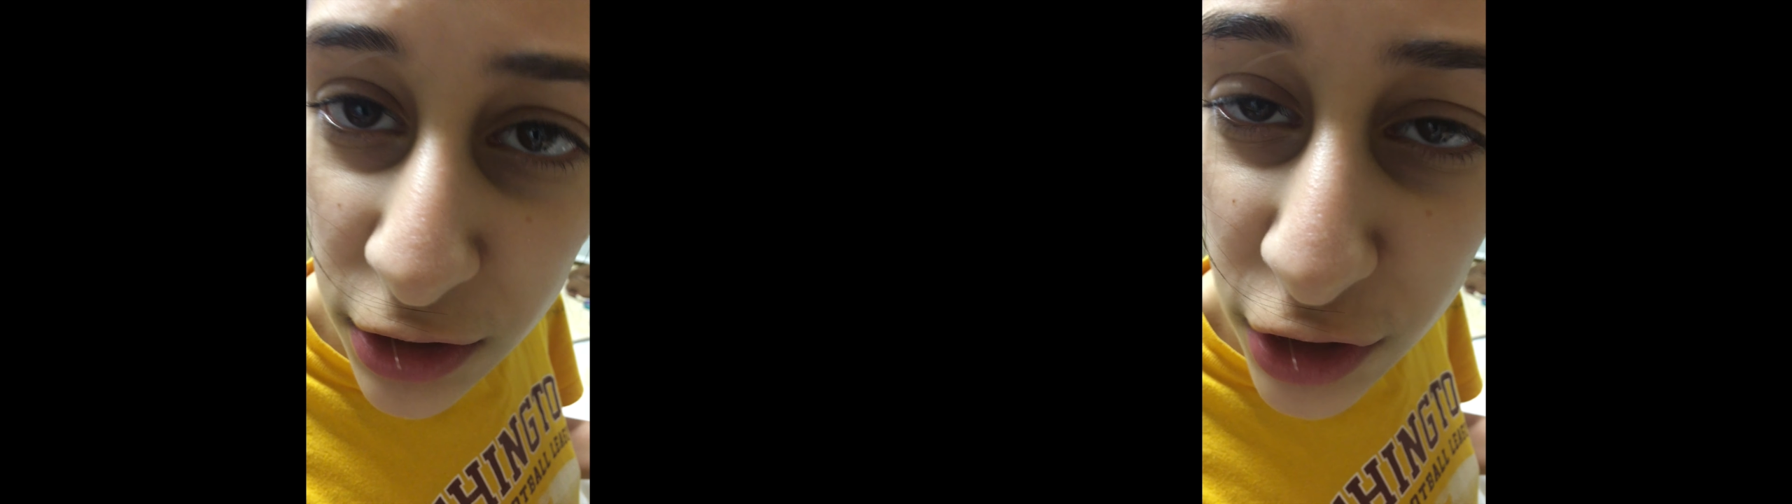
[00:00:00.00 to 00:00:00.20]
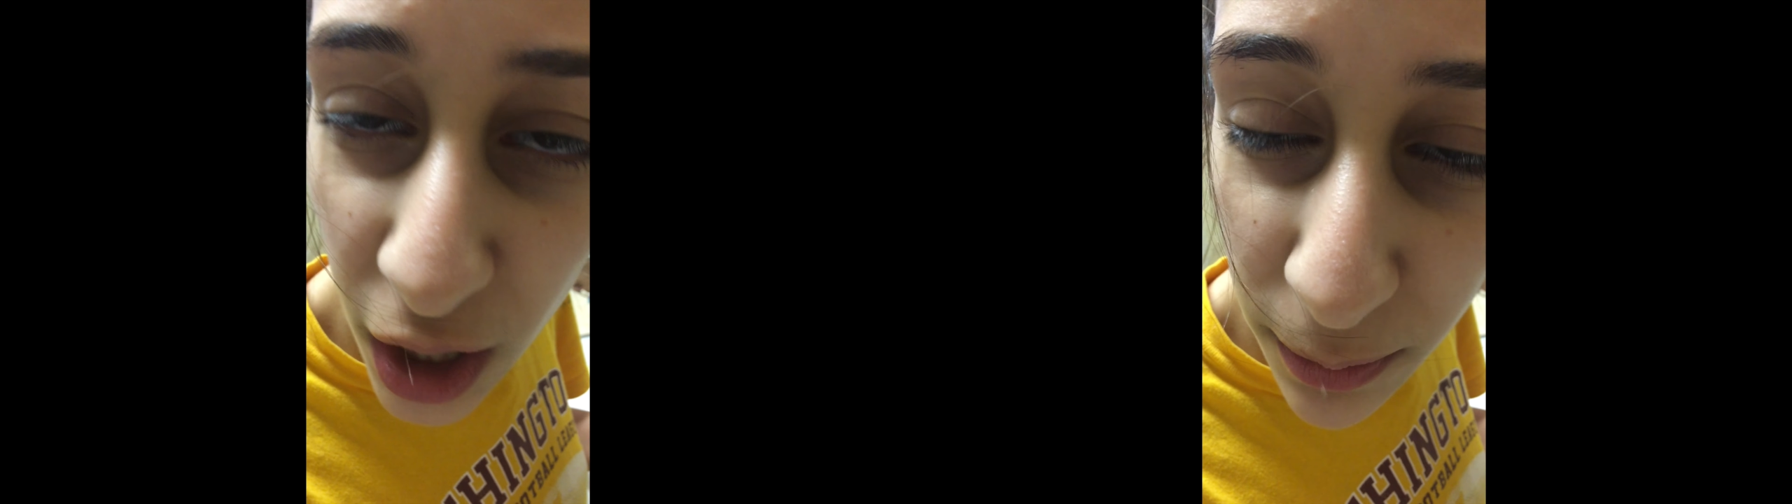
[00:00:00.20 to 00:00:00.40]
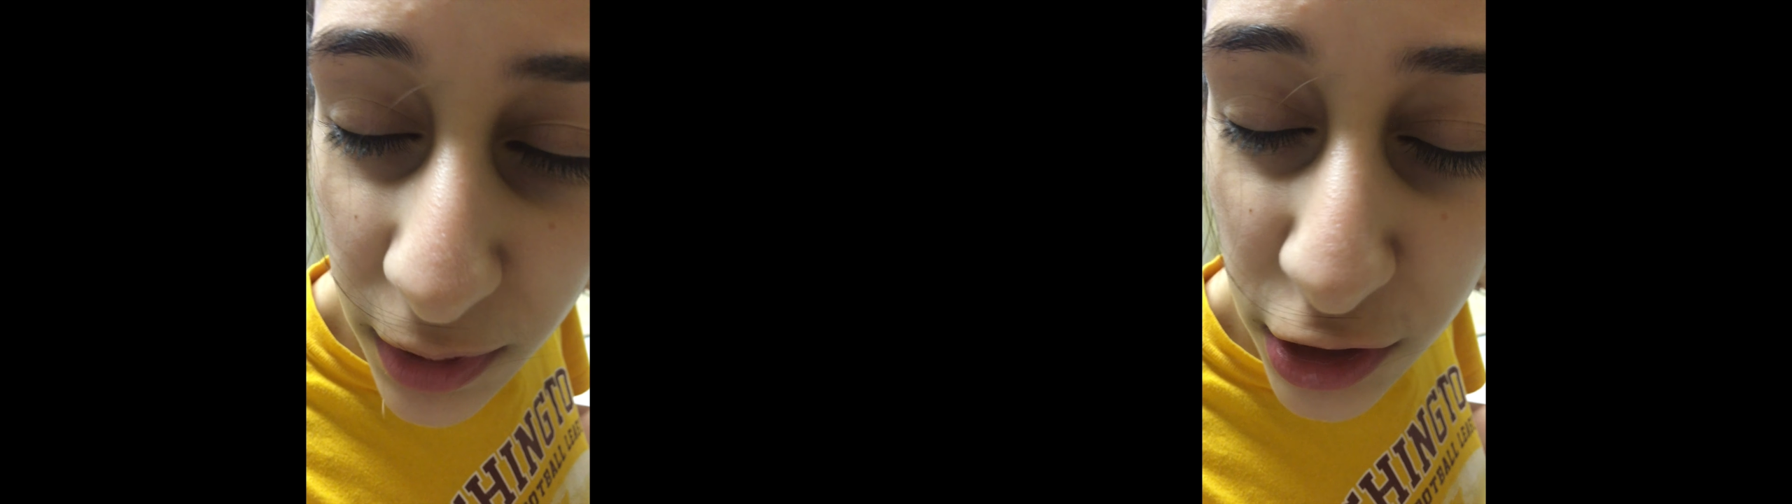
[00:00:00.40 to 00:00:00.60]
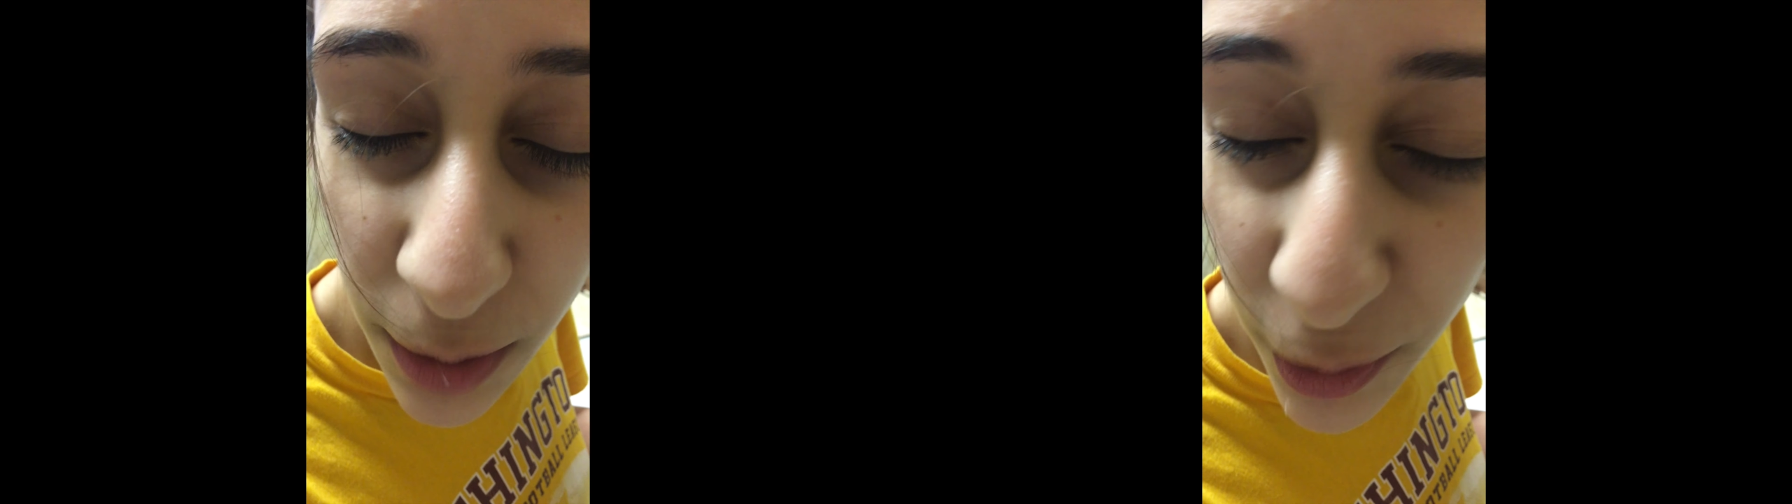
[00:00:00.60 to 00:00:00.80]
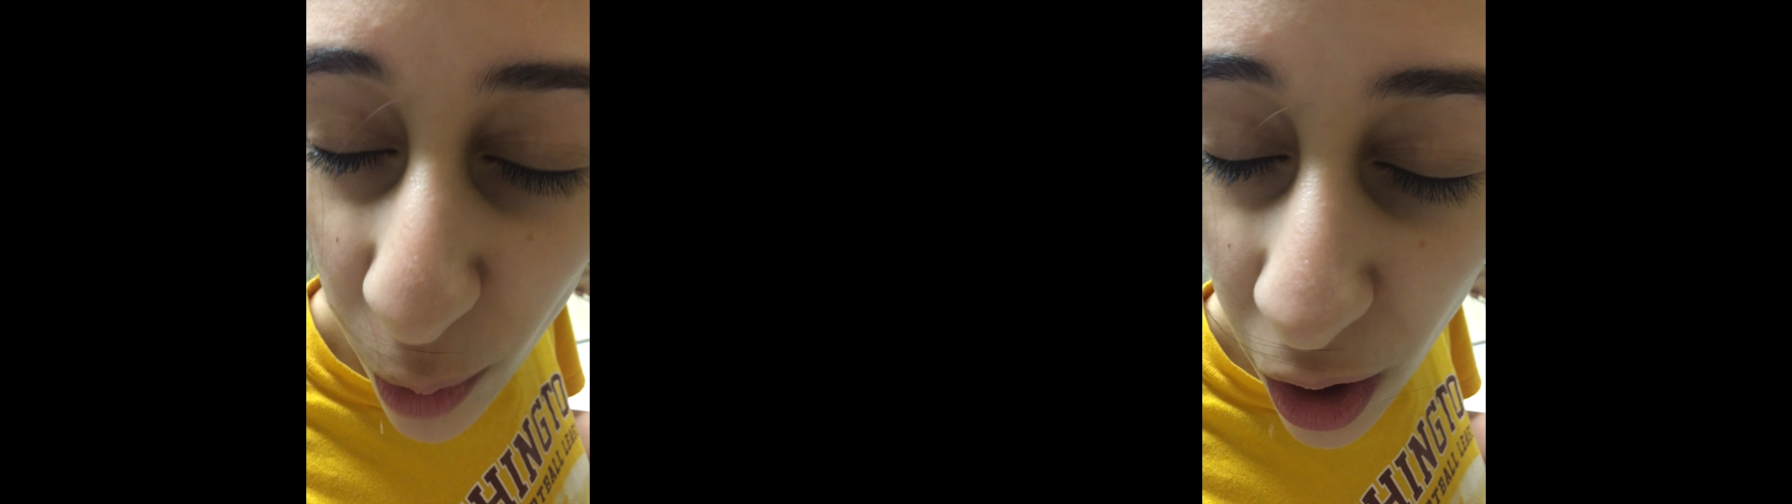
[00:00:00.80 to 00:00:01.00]
Tell me,
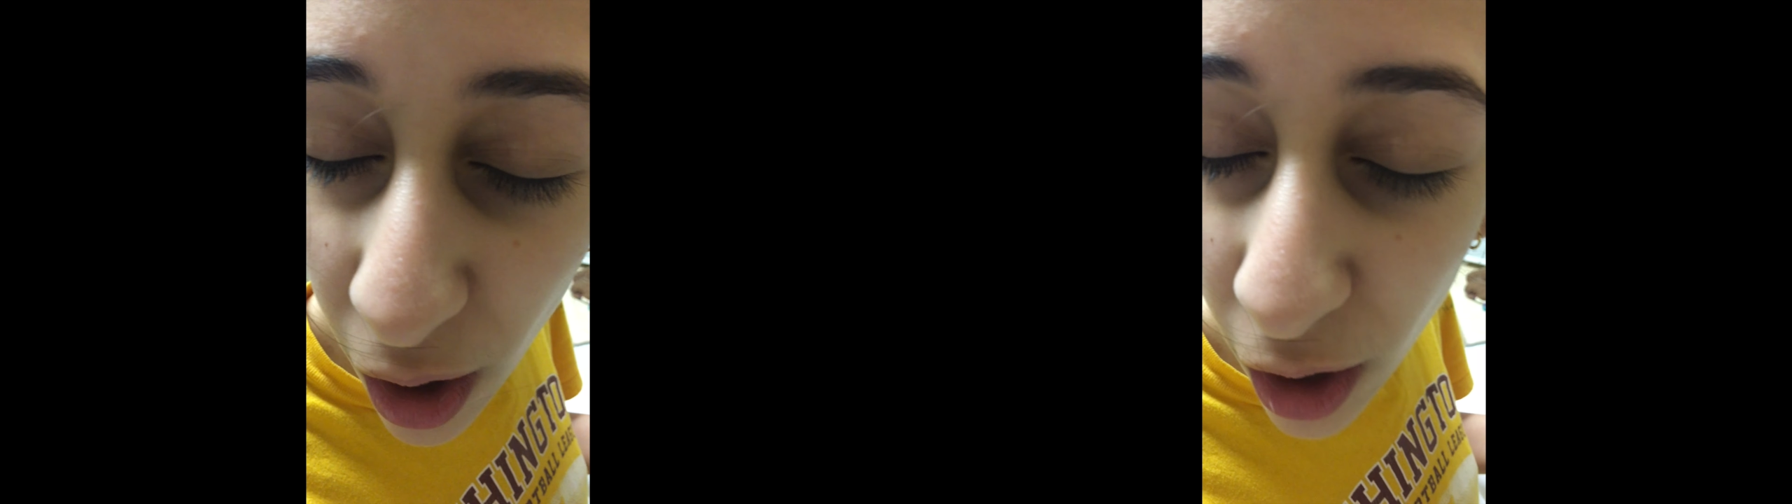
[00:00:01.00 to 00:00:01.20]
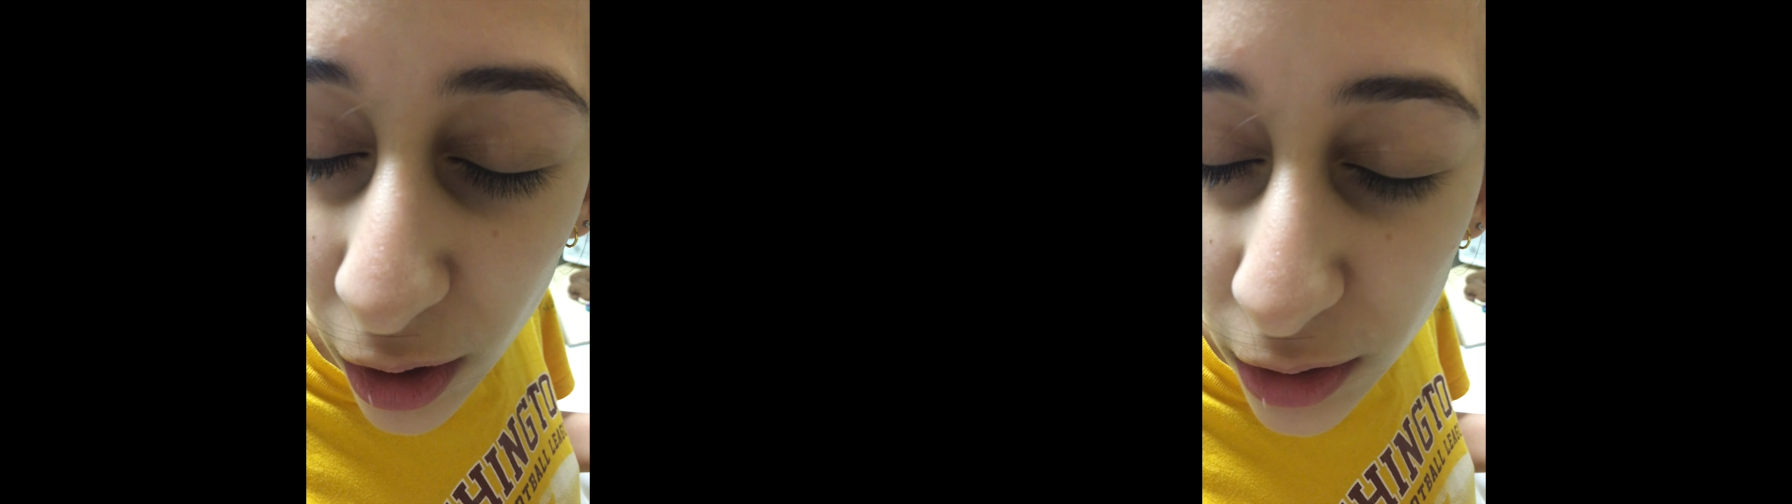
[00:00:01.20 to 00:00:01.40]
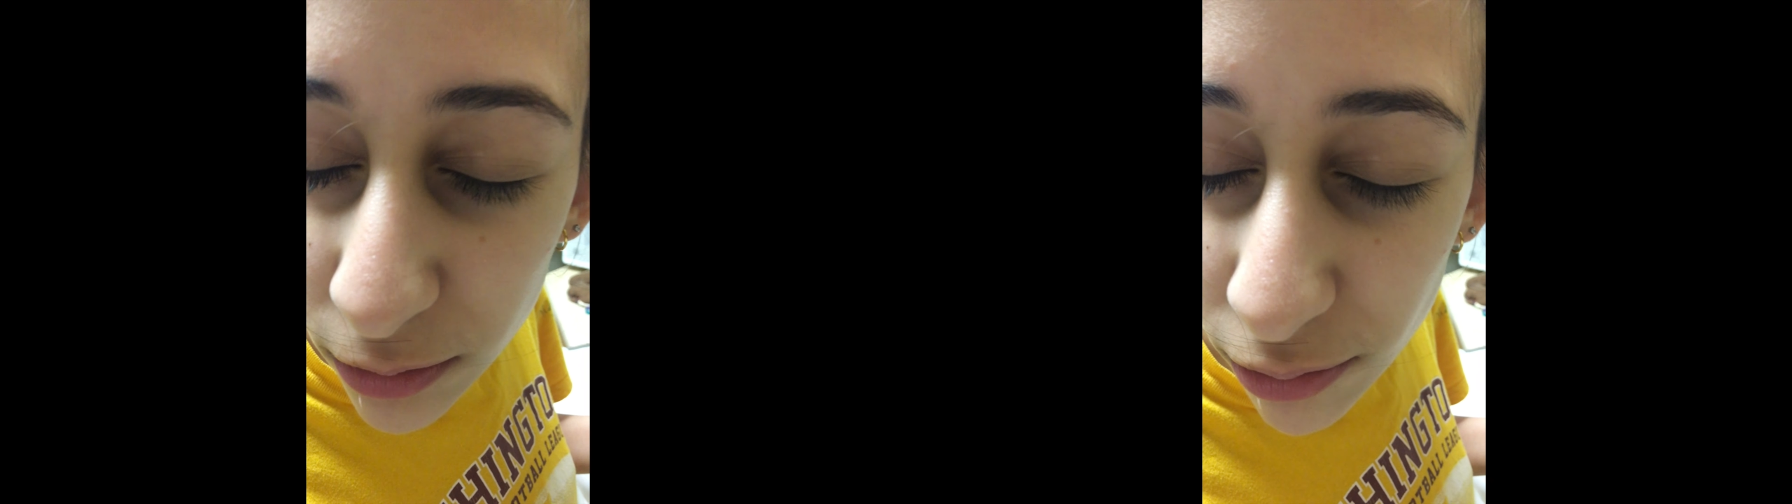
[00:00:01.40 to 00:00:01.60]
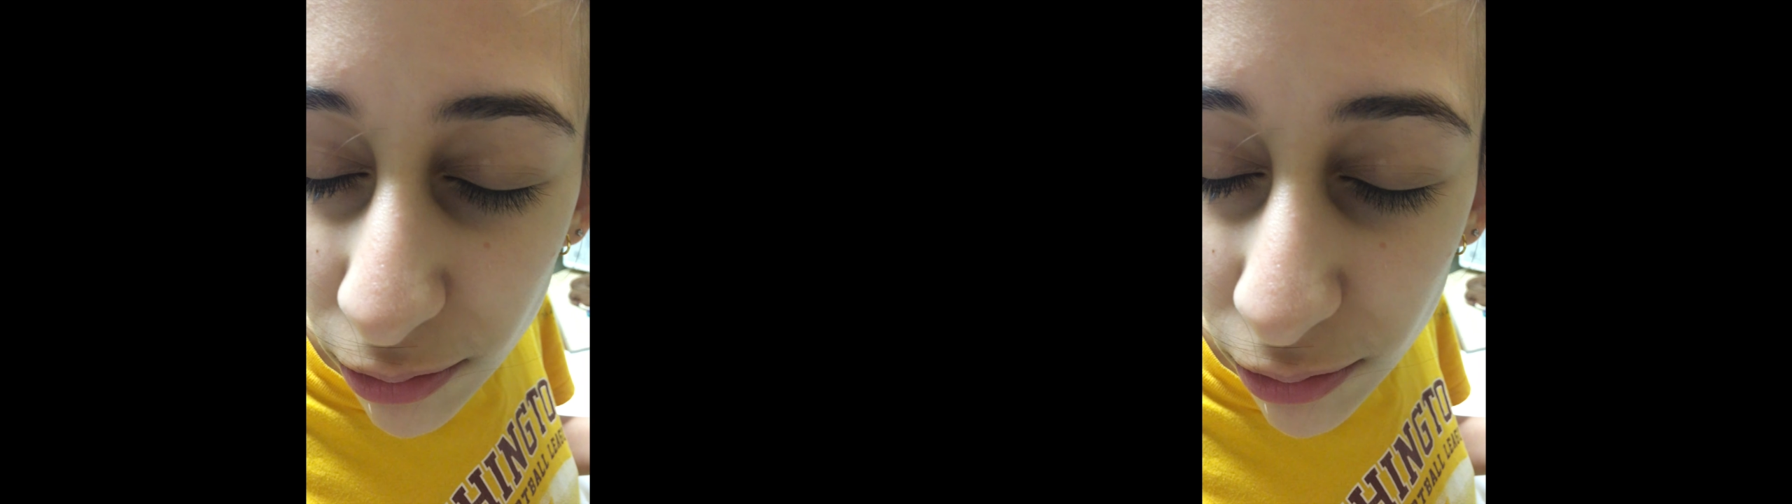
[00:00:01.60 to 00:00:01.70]
tell me why.